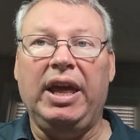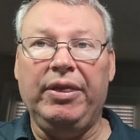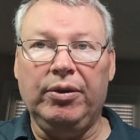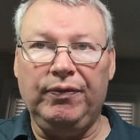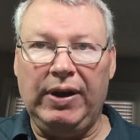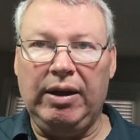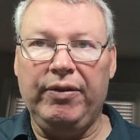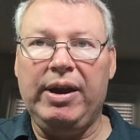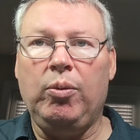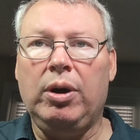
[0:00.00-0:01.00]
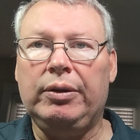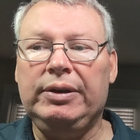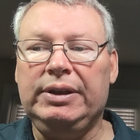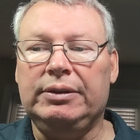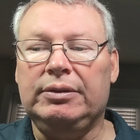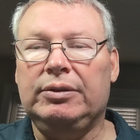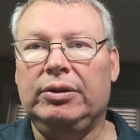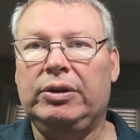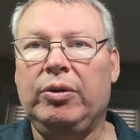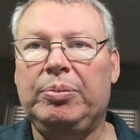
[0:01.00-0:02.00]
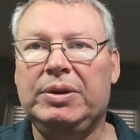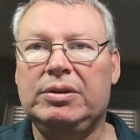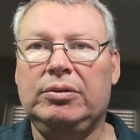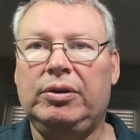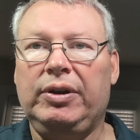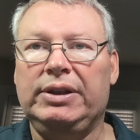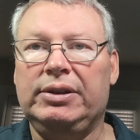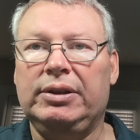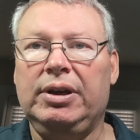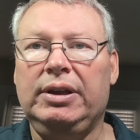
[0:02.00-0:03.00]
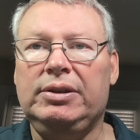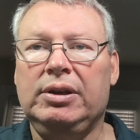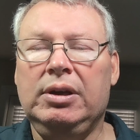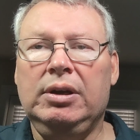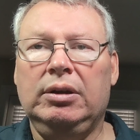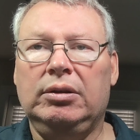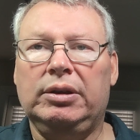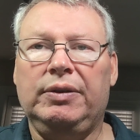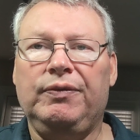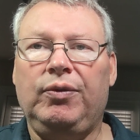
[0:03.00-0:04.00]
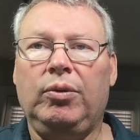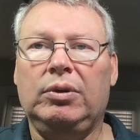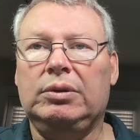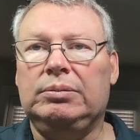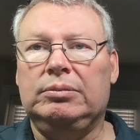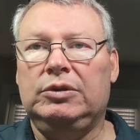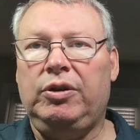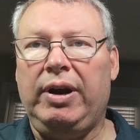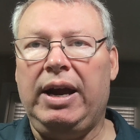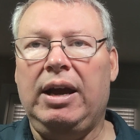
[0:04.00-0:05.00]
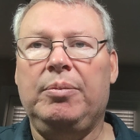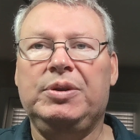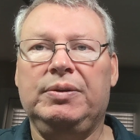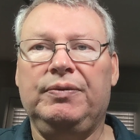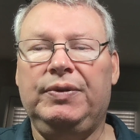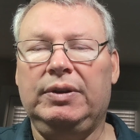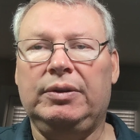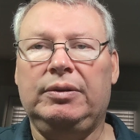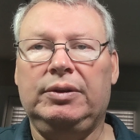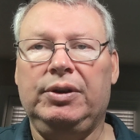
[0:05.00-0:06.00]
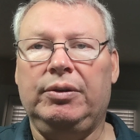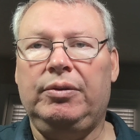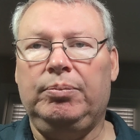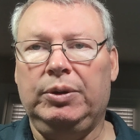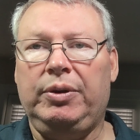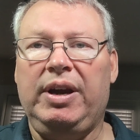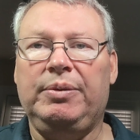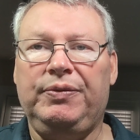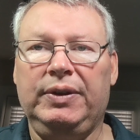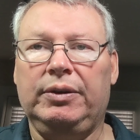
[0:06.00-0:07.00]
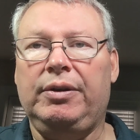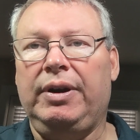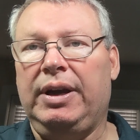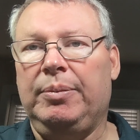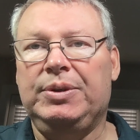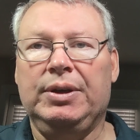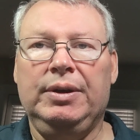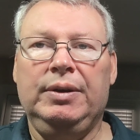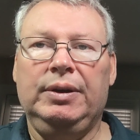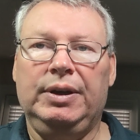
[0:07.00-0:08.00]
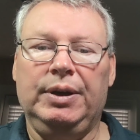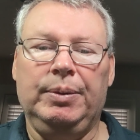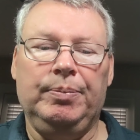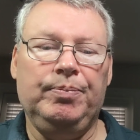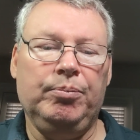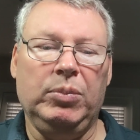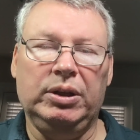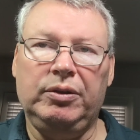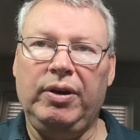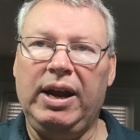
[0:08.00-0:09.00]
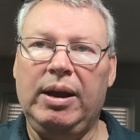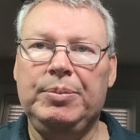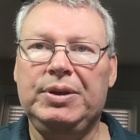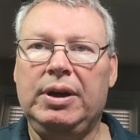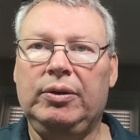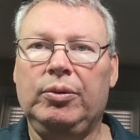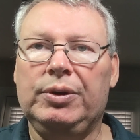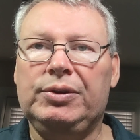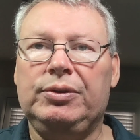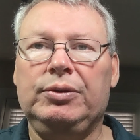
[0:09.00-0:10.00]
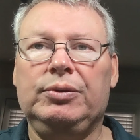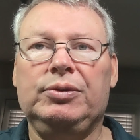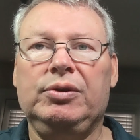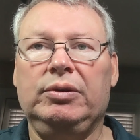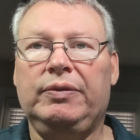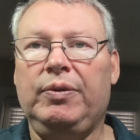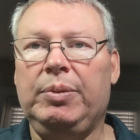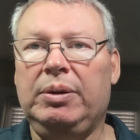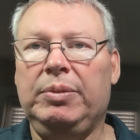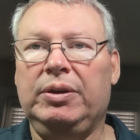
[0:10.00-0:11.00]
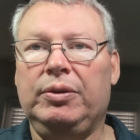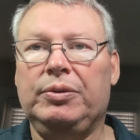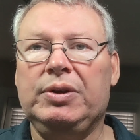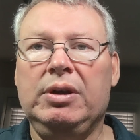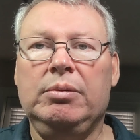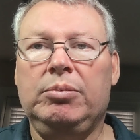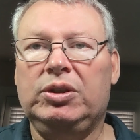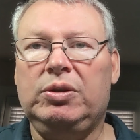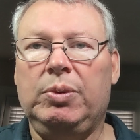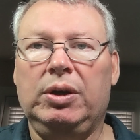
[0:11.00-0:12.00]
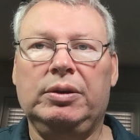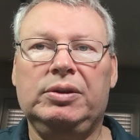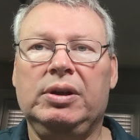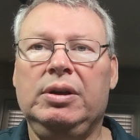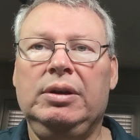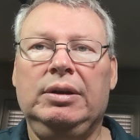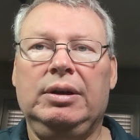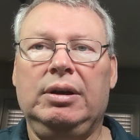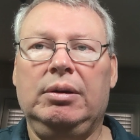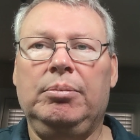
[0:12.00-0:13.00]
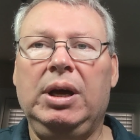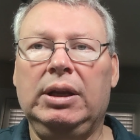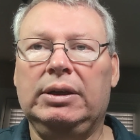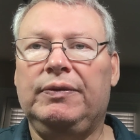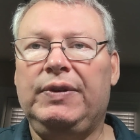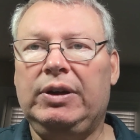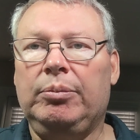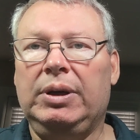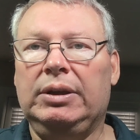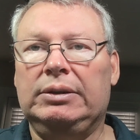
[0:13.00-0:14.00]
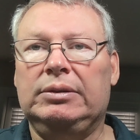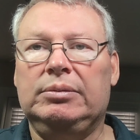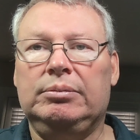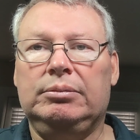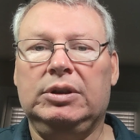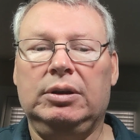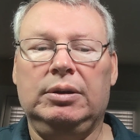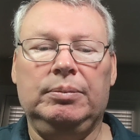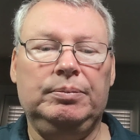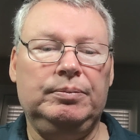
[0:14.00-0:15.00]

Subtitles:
and they'll follow that water in. They'll go up these little creeks and cuts looking for crabs and blue crabs, fiddler crabs, mud crabs on oysters. They'll look for mud minnows, munchamungs, mullet, finger mullet, uh,